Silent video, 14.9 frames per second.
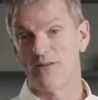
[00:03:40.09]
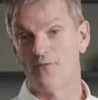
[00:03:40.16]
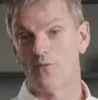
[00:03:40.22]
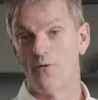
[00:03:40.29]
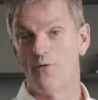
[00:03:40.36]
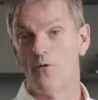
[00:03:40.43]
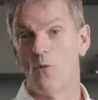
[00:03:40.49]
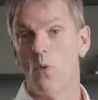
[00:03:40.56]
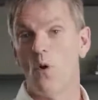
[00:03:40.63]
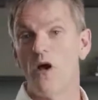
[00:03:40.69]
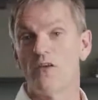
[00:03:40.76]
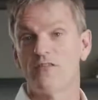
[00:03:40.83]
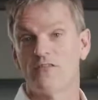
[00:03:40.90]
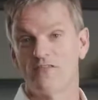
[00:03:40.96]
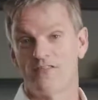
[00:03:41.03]
through the
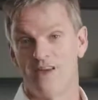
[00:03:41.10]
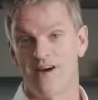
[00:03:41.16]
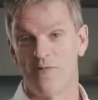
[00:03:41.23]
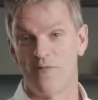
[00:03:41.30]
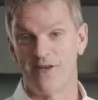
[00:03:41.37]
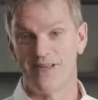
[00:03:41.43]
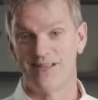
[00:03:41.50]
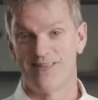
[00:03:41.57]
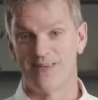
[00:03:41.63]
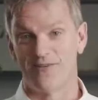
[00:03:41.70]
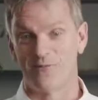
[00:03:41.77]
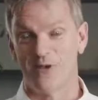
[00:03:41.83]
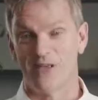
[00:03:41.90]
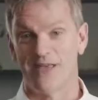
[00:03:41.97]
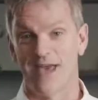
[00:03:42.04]
worst start we did
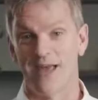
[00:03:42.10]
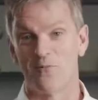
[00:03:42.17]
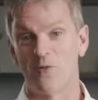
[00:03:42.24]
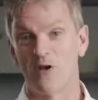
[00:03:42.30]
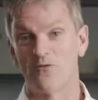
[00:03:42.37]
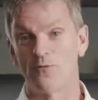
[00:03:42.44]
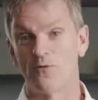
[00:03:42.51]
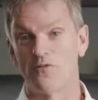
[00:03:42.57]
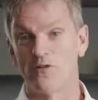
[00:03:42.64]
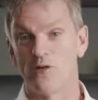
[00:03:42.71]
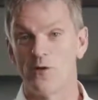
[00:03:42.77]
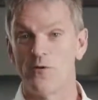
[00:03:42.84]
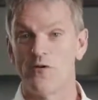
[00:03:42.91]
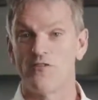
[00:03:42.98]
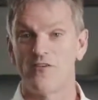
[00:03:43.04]
this weekend, which was
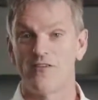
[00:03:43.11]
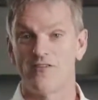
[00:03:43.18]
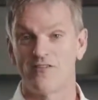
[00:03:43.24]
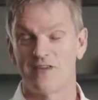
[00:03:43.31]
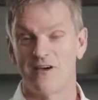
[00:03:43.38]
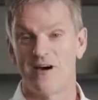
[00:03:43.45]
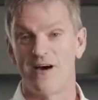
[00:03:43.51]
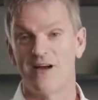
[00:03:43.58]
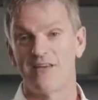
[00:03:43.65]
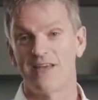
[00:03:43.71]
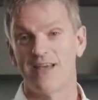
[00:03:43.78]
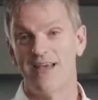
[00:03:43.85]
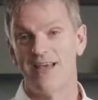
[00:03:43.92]
Lewis's start